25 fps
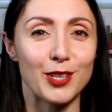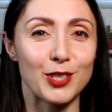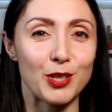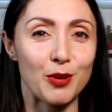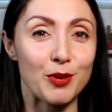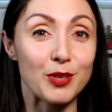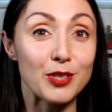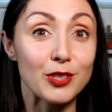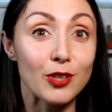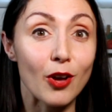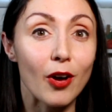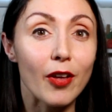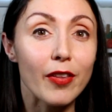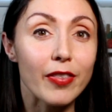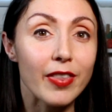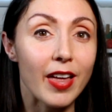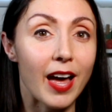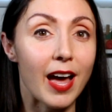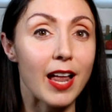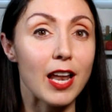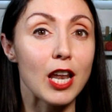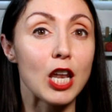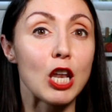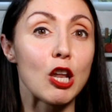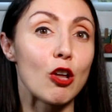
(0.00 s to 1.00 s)
So it's got
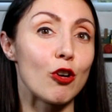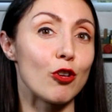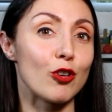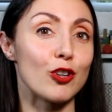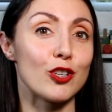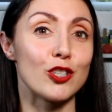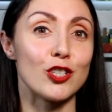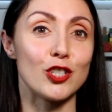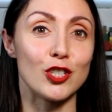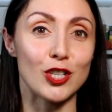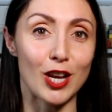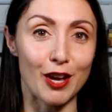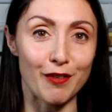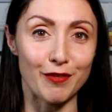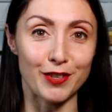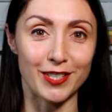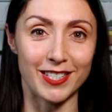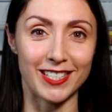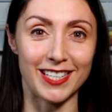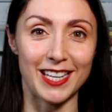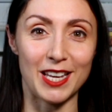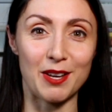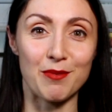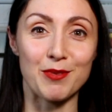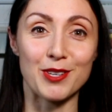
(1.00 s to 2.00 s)
that
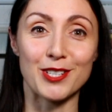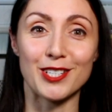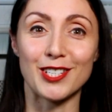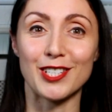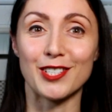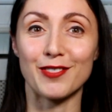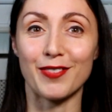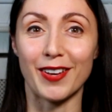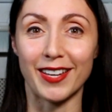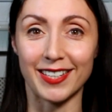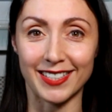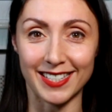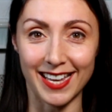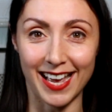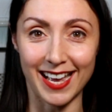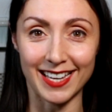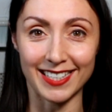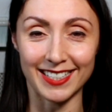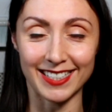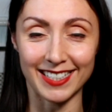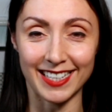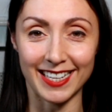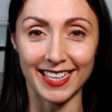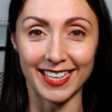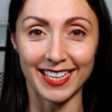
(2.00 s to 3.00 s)
longevity, which is
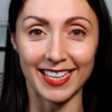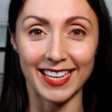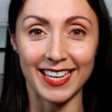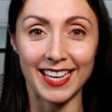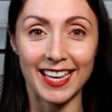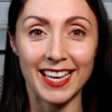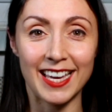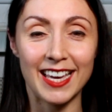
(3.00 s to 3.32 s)
fantastic.